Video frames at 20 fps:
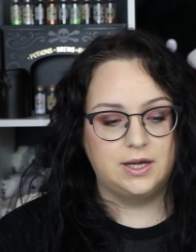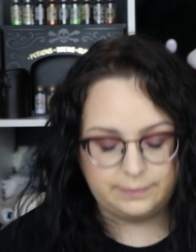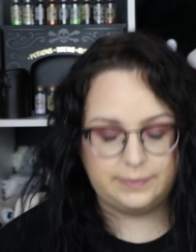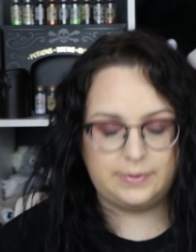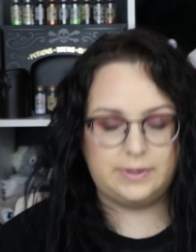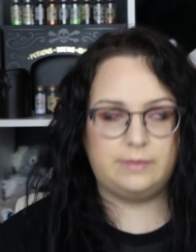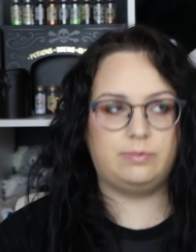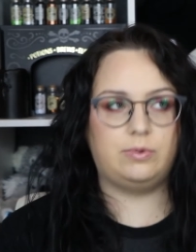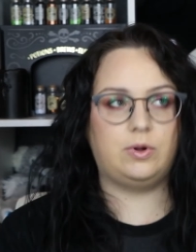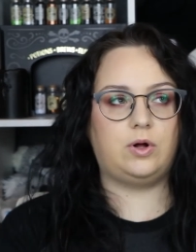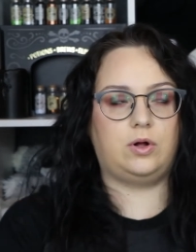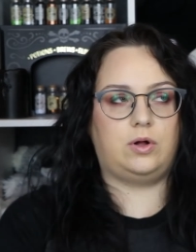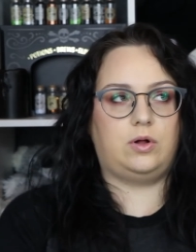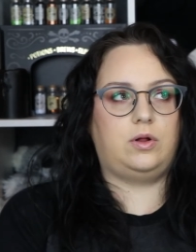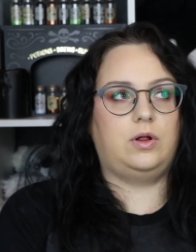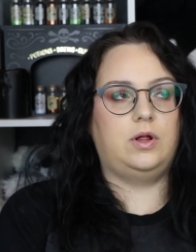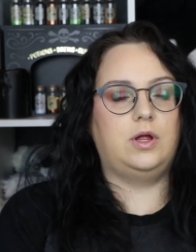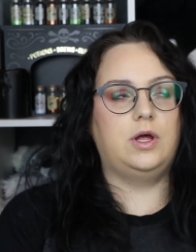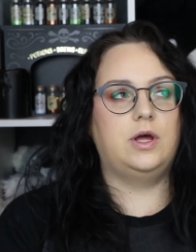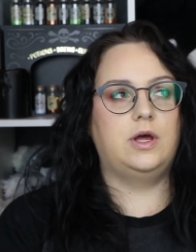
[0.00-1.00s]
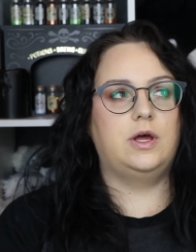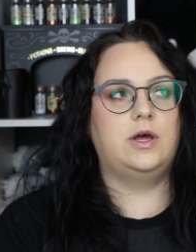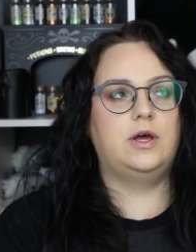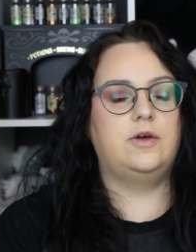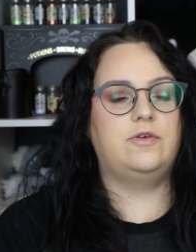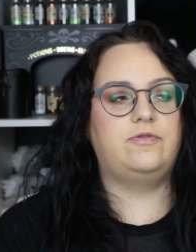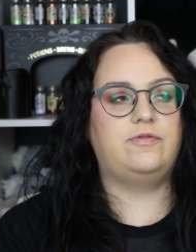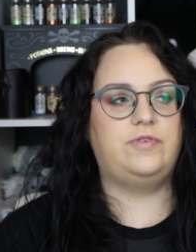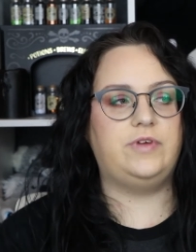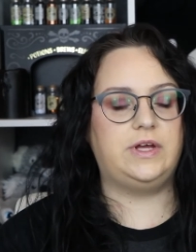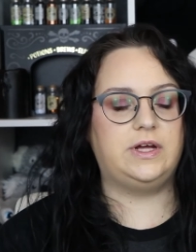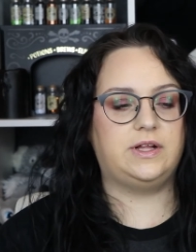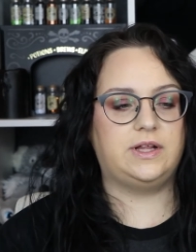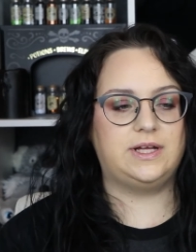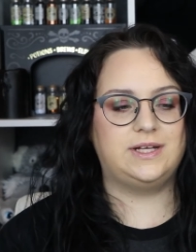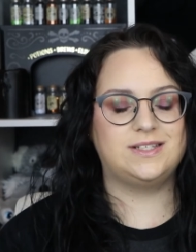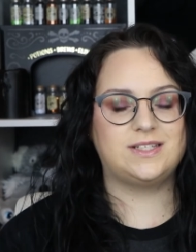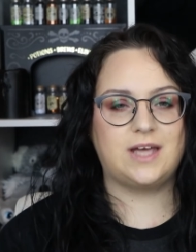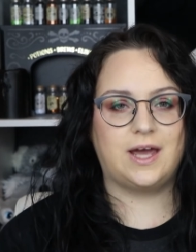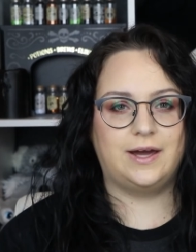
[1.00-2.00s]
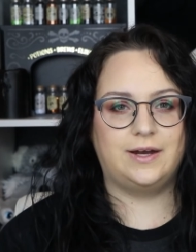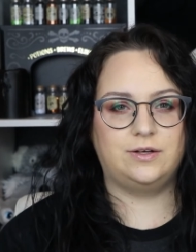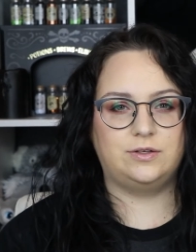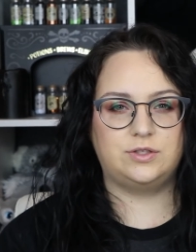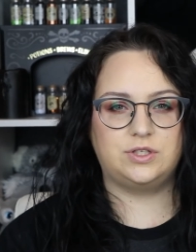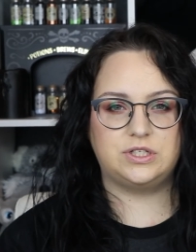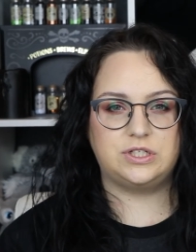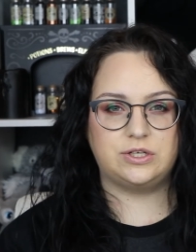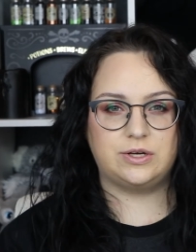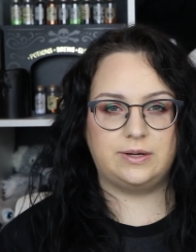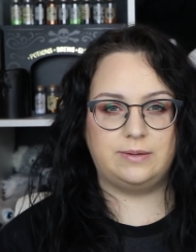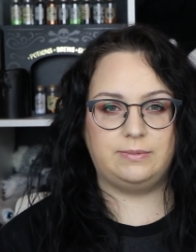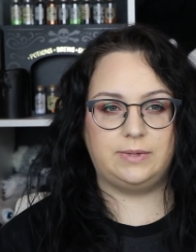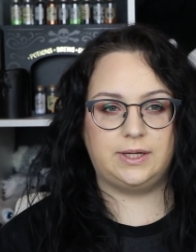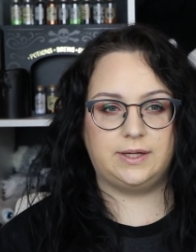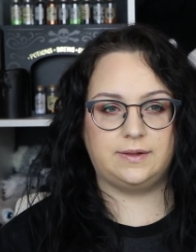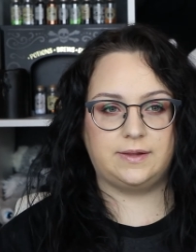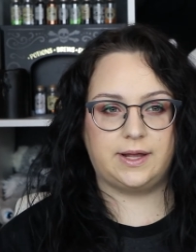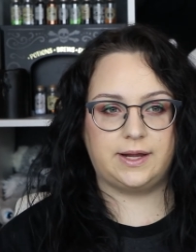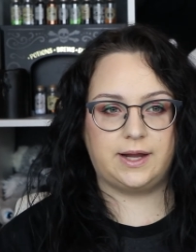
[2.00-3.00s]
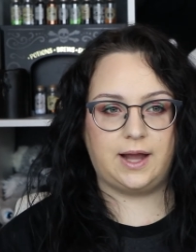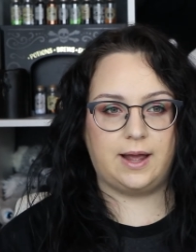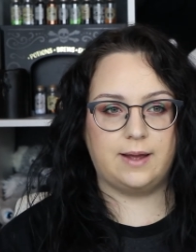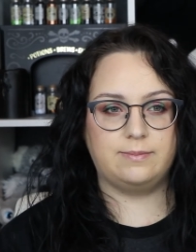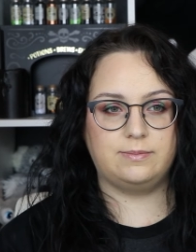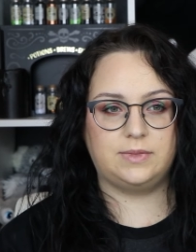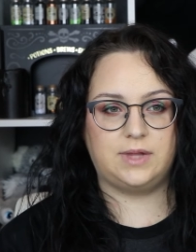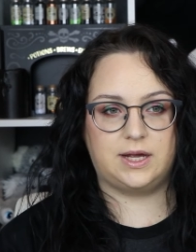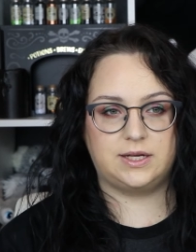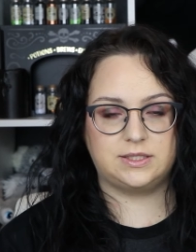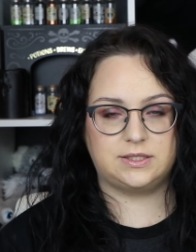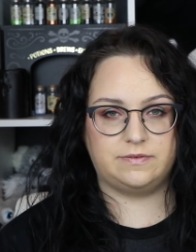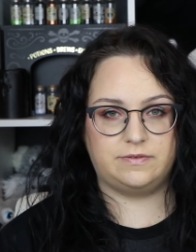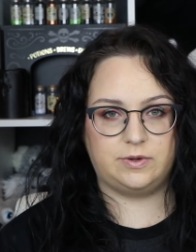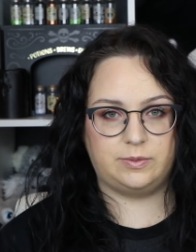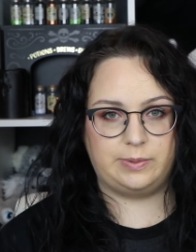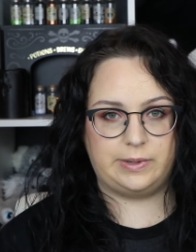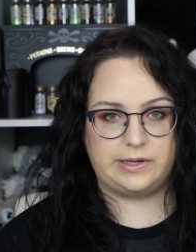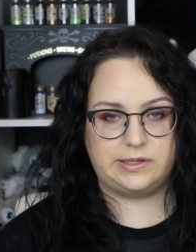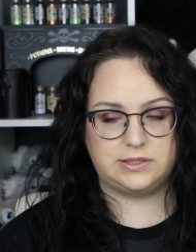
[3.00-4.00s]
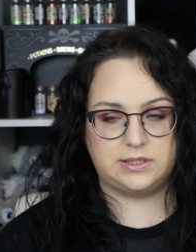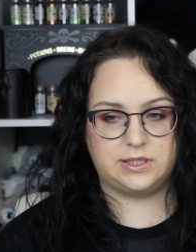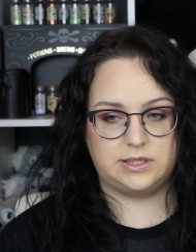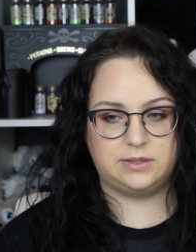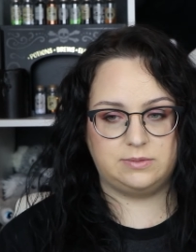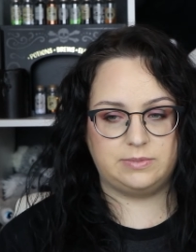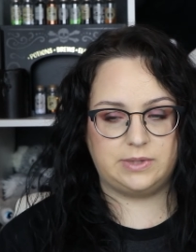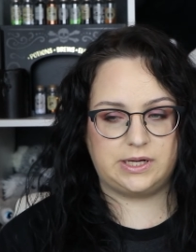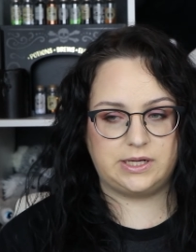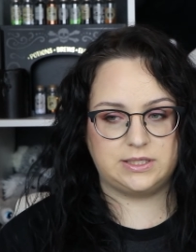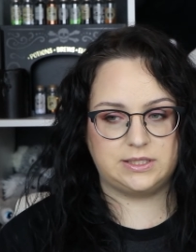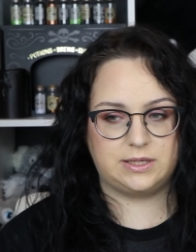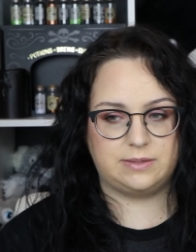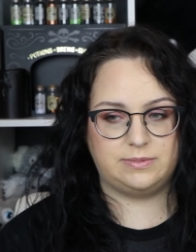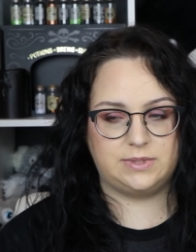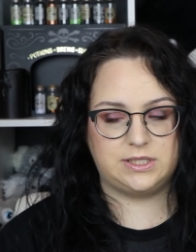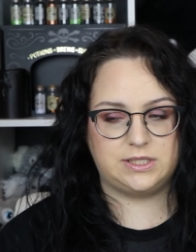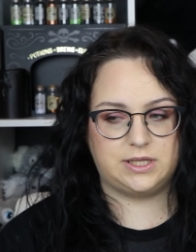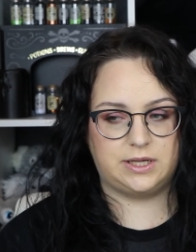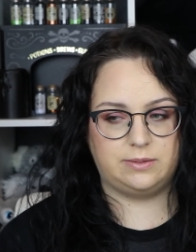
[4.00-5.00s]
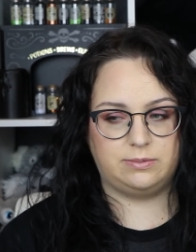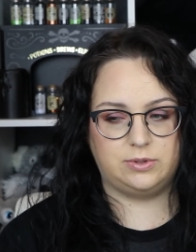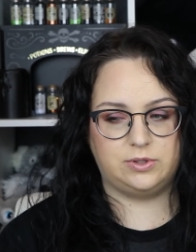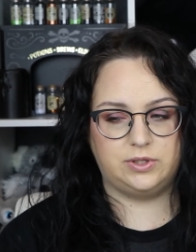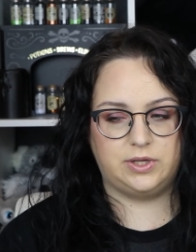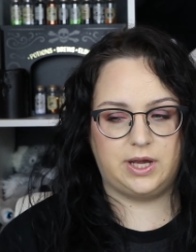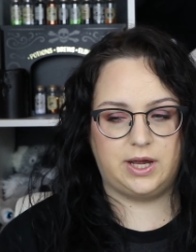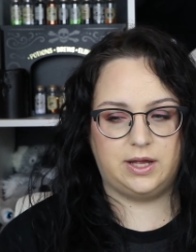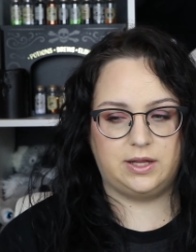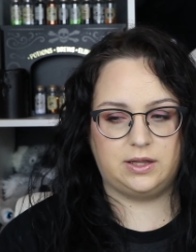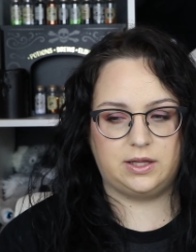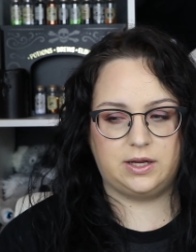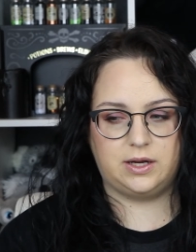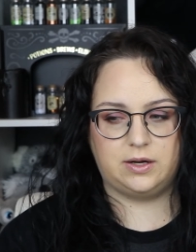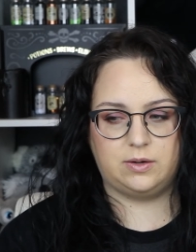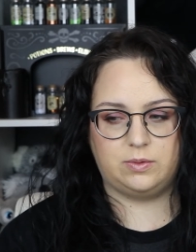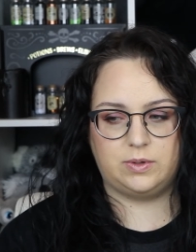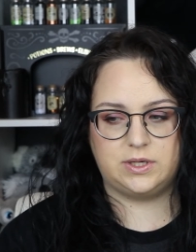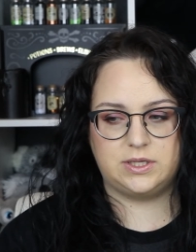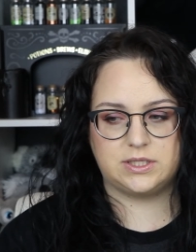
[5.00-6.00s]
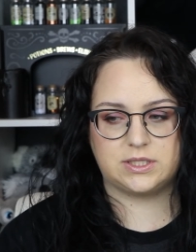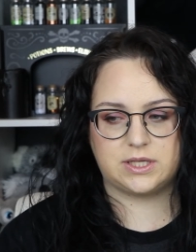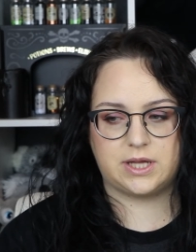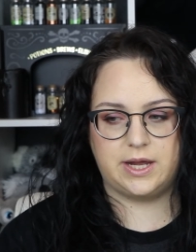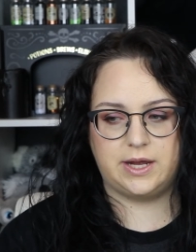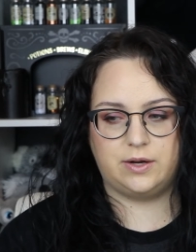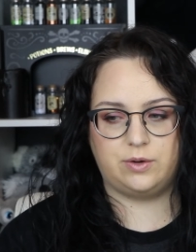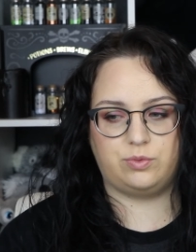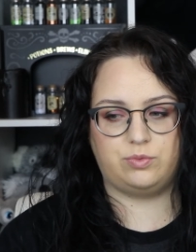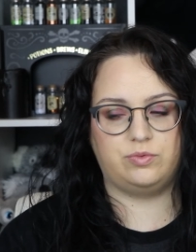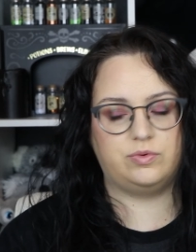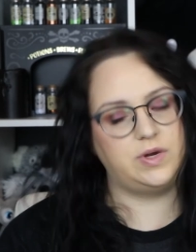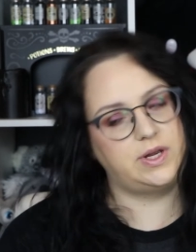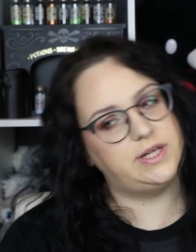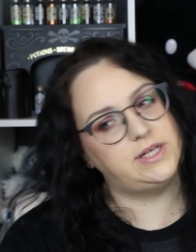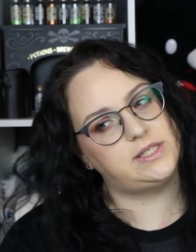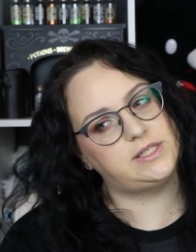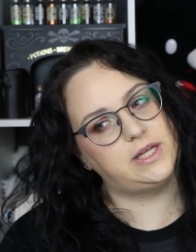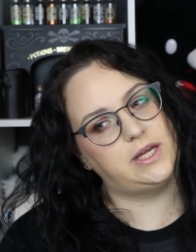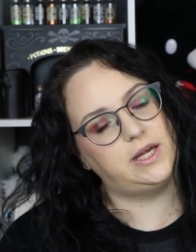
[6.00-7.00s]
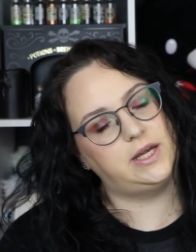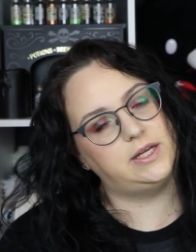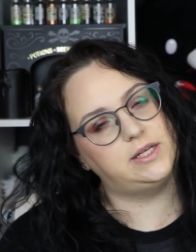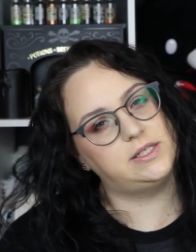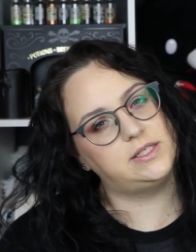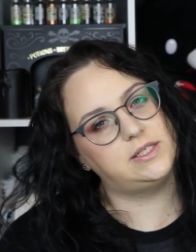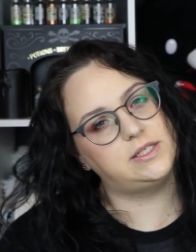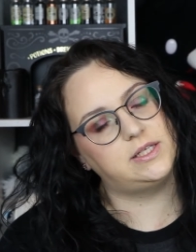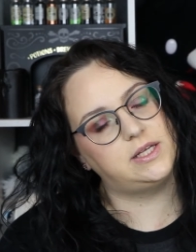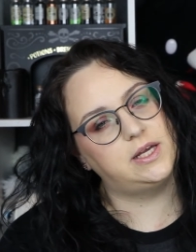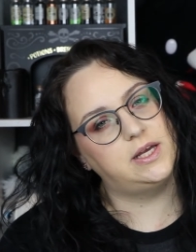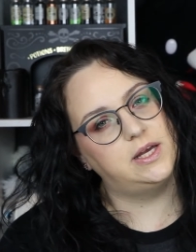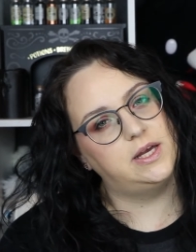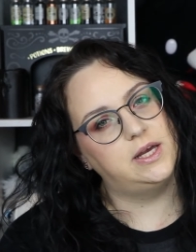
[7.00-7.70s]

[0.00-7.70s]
People feel entitled to treat me like I'm less of a person because I'm disabled. And there was a recent